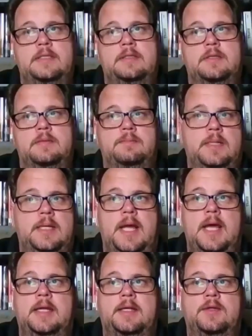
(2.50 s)
this would be
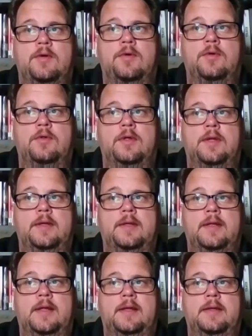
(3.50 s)
anecdotal
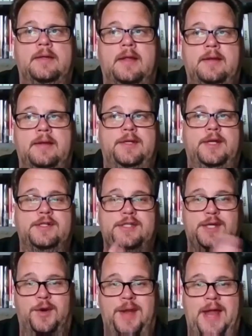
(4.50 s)
and years
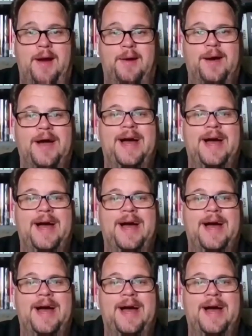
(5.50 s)
ago now,